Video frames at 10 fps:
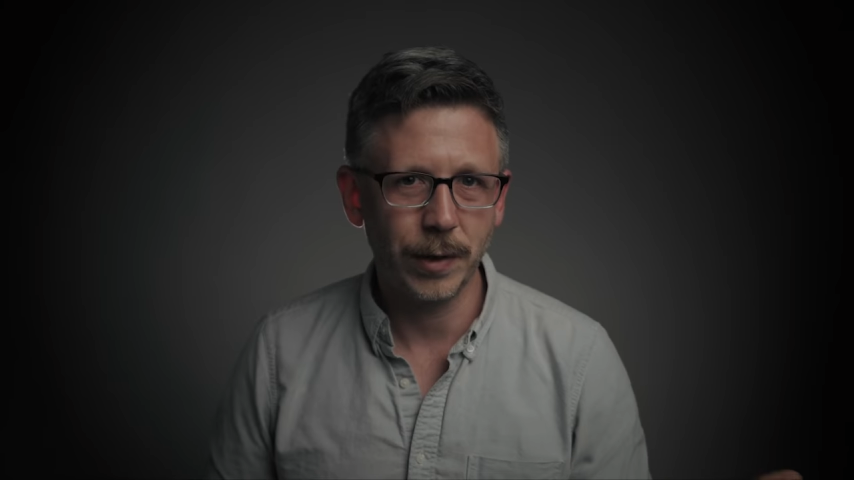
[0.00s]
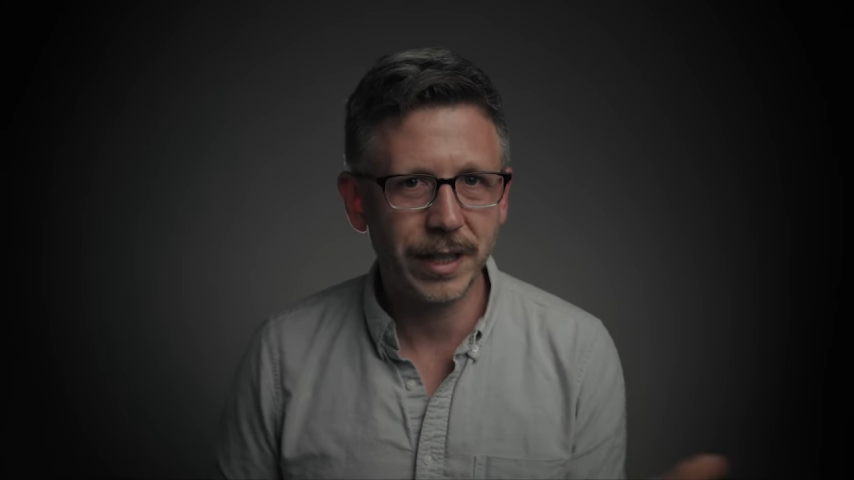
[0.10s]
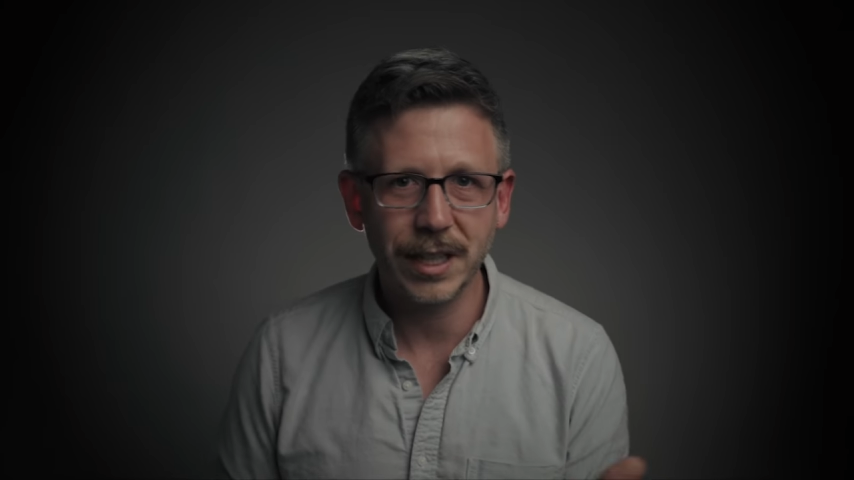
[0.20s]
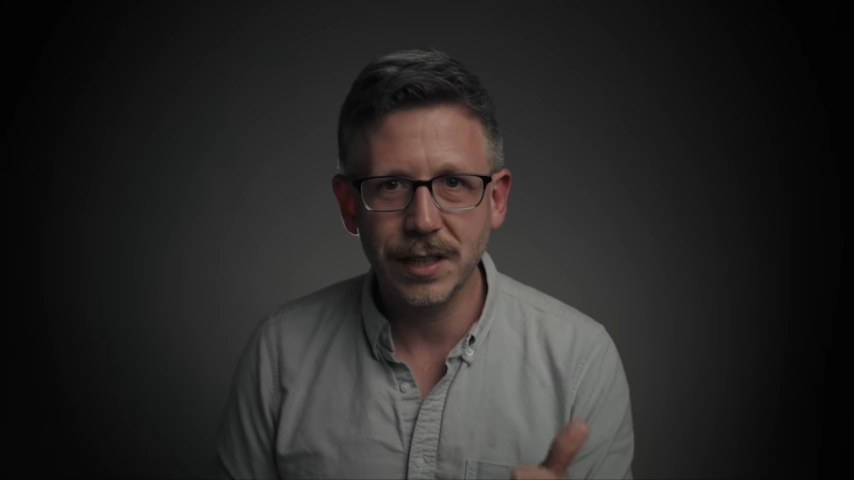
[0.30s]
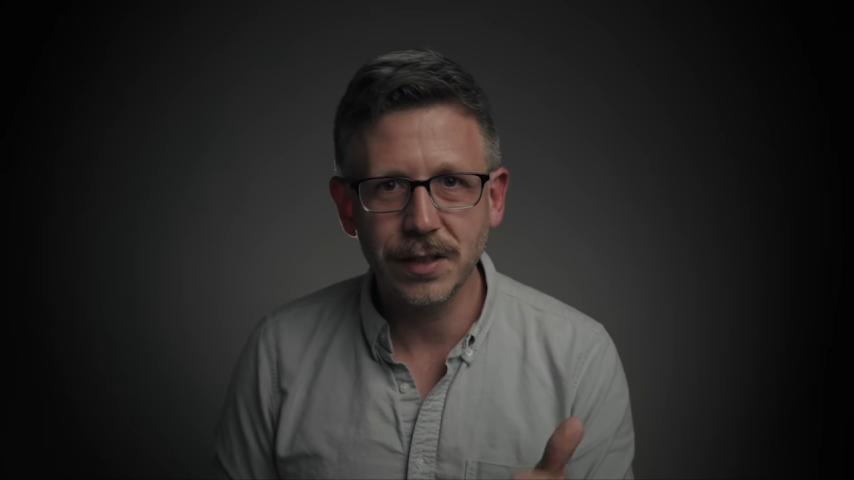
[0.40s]

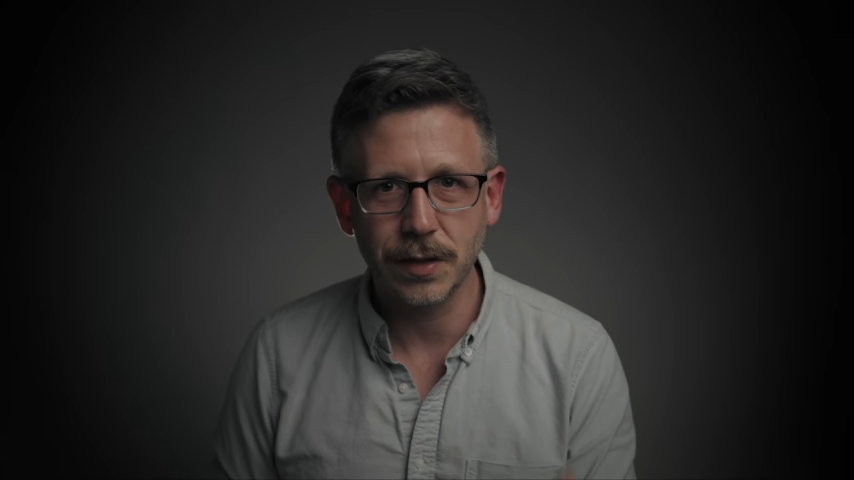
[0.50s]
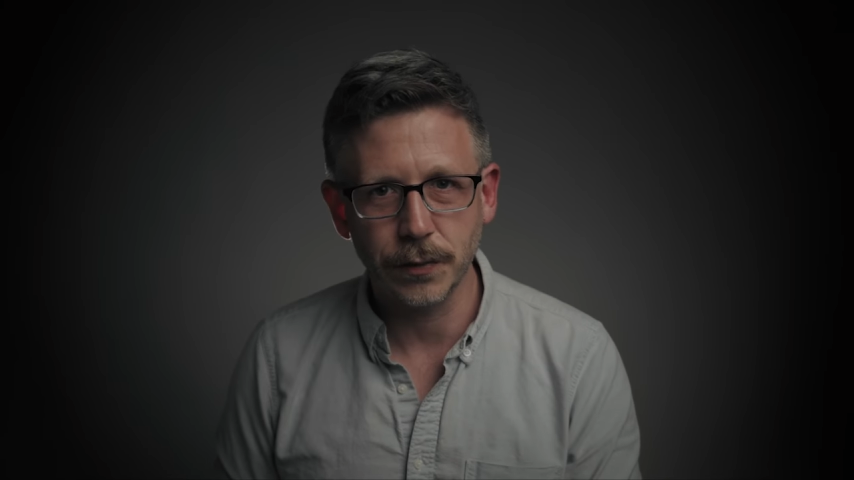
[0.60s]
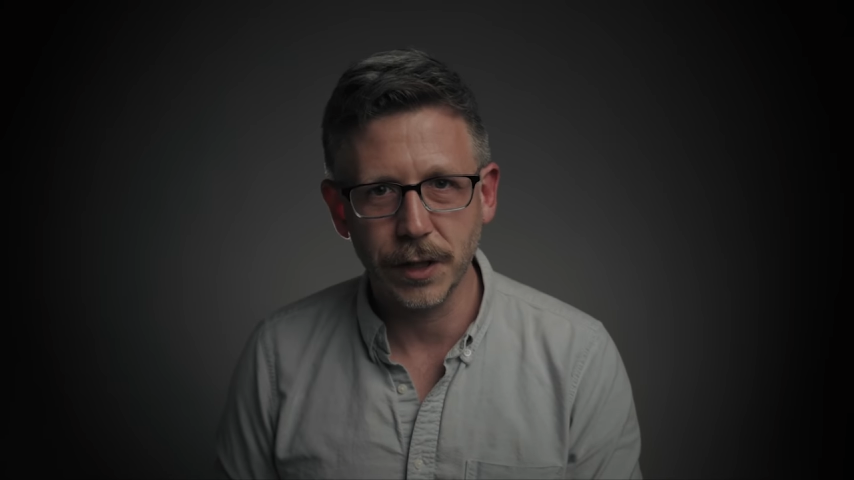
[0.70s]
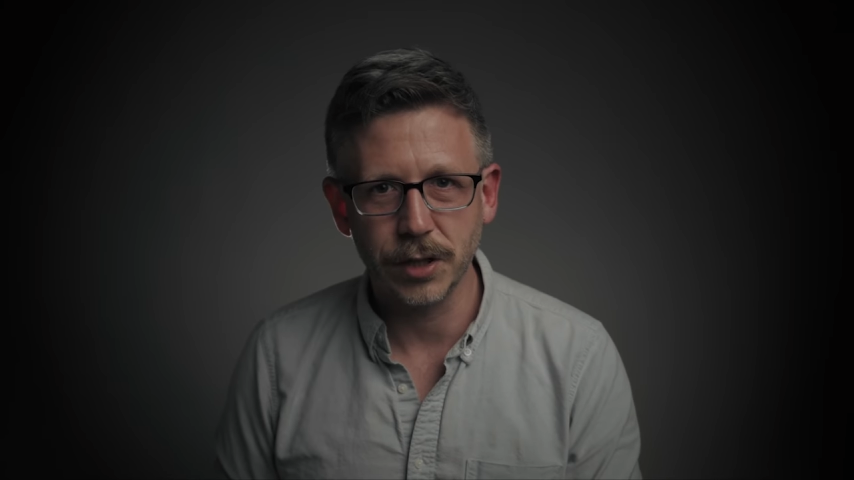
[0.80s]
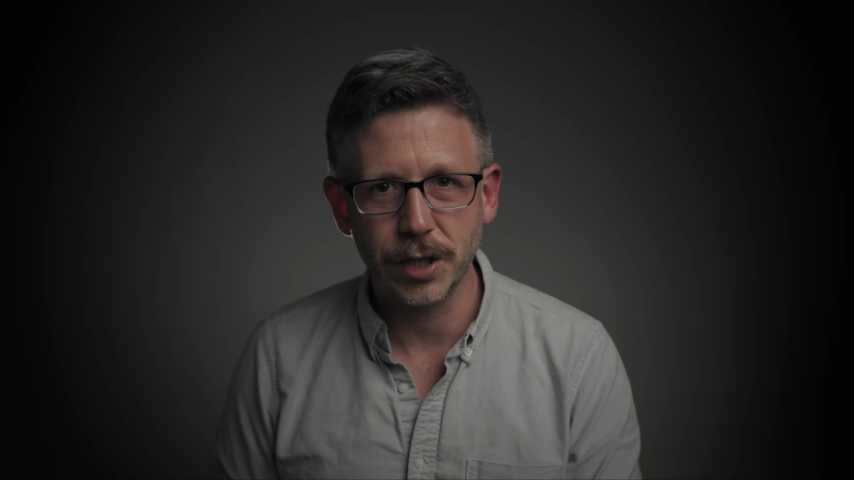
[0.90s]
within
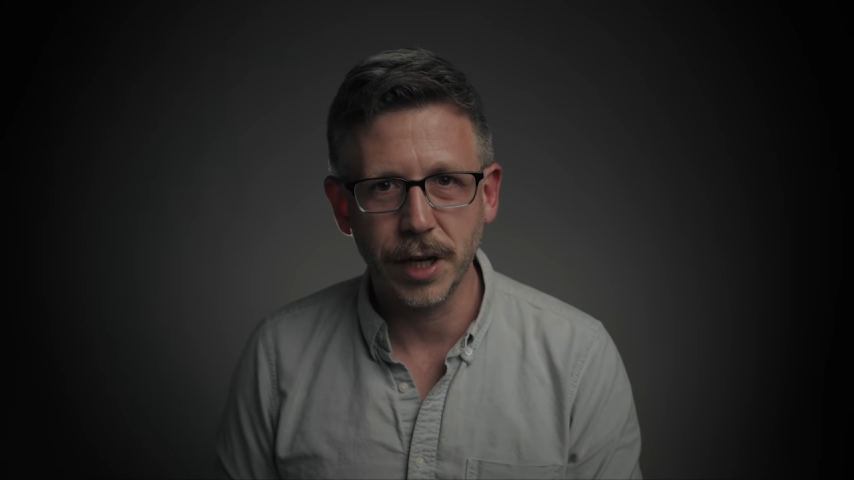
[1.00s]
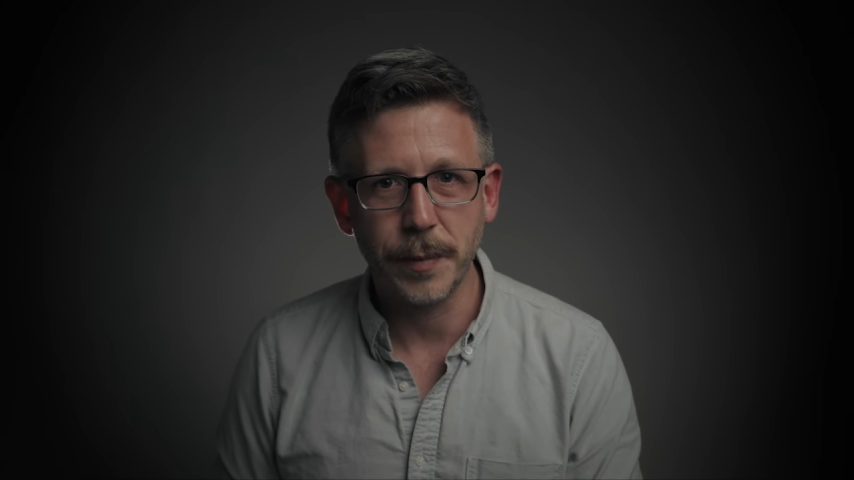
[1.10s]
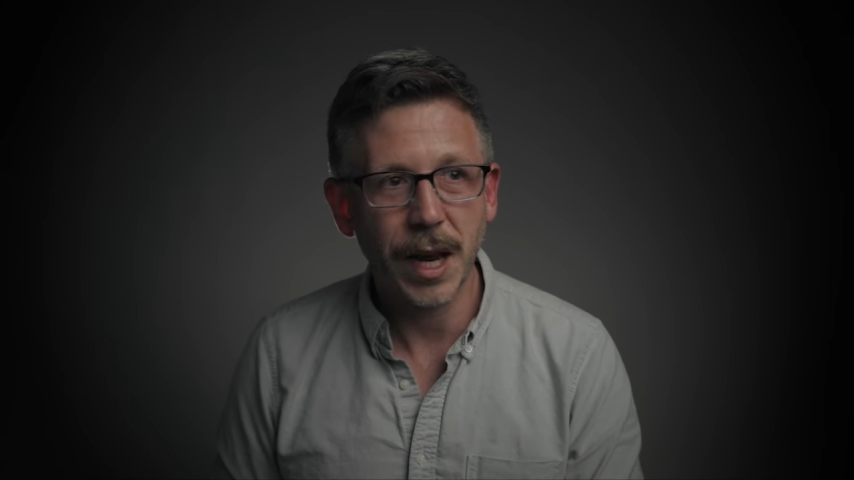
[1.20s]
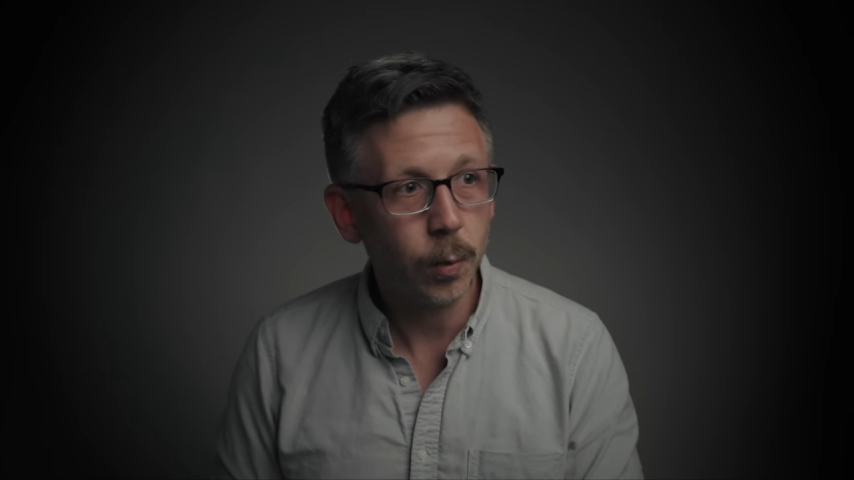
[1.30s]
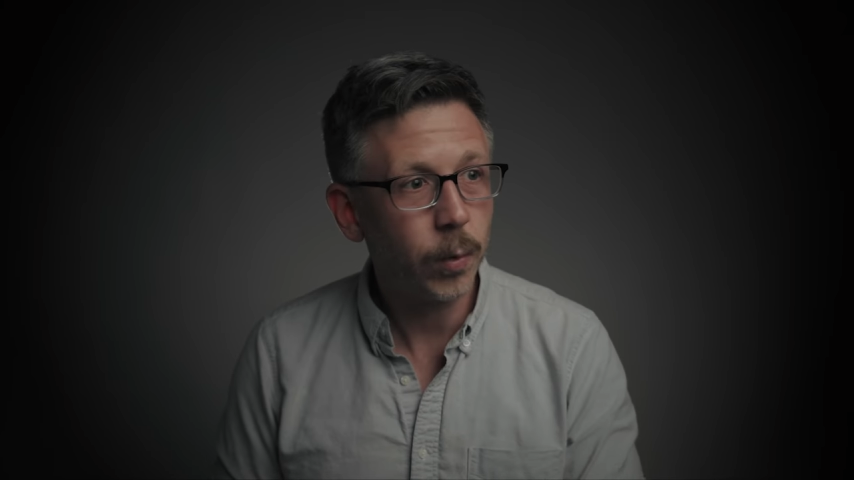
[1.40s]
conservatorship,
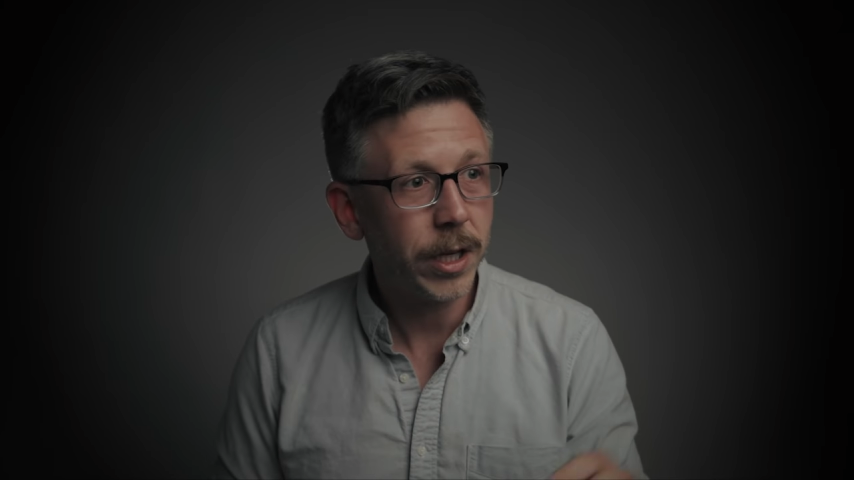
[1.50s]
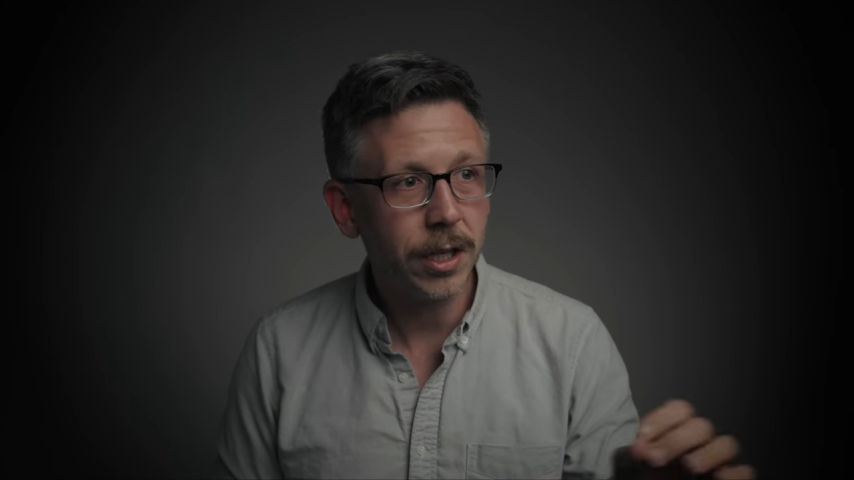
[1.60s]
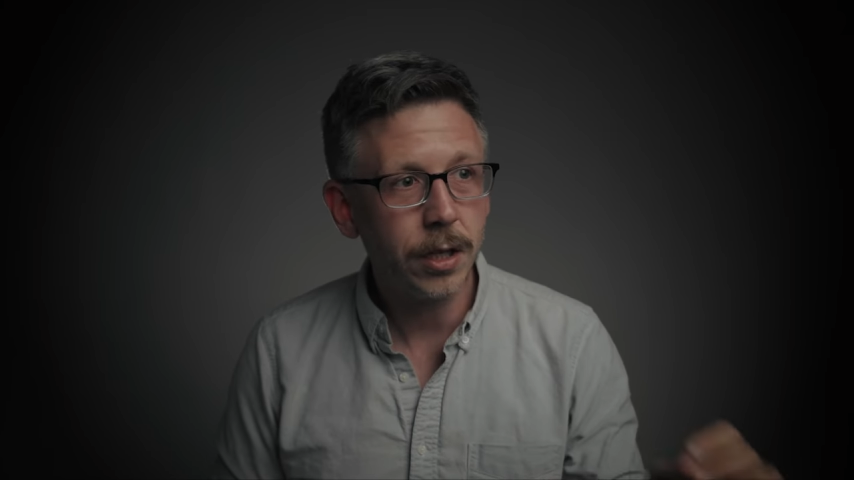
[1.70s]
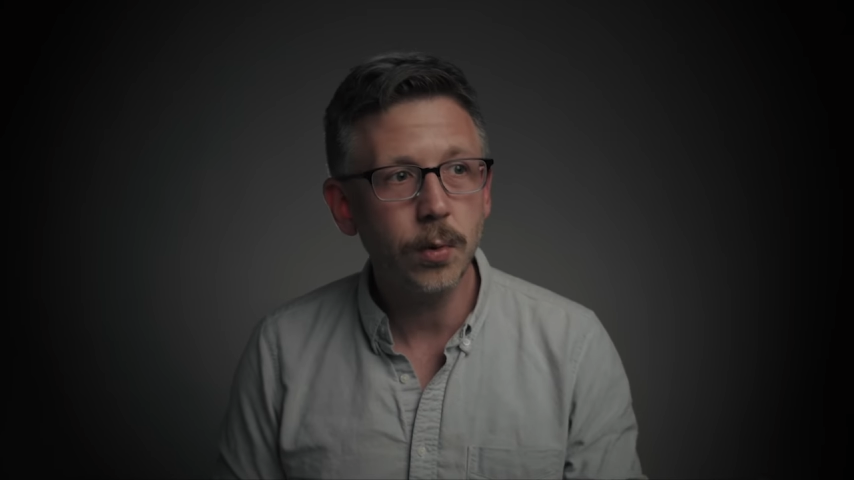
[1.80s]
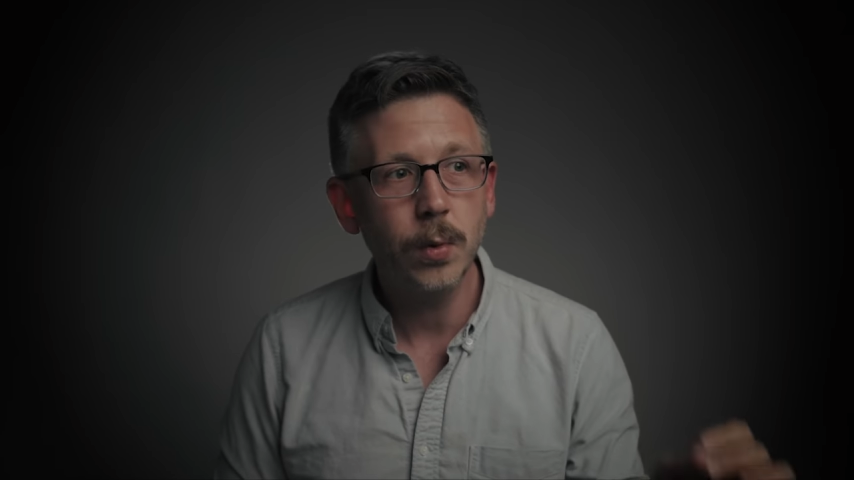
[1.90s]
and
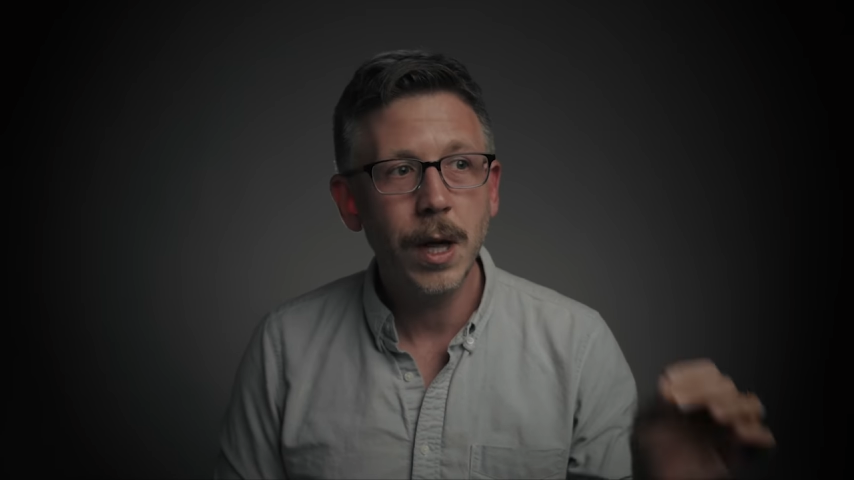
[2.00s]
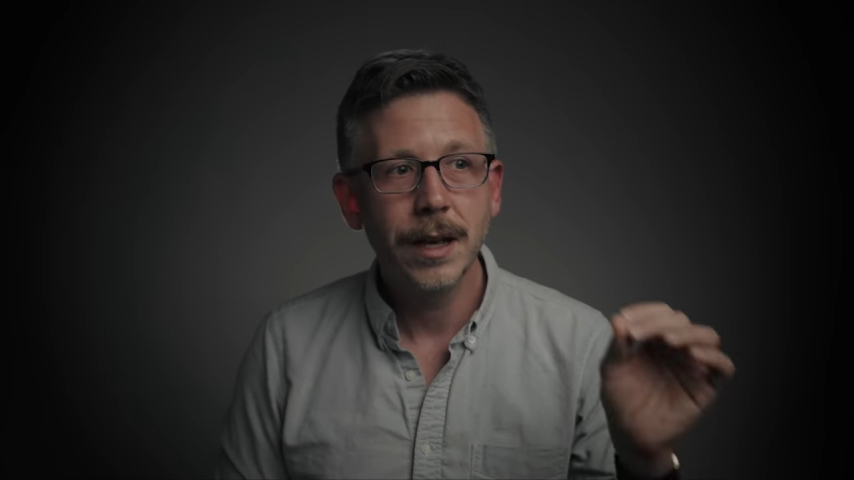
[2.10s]
when you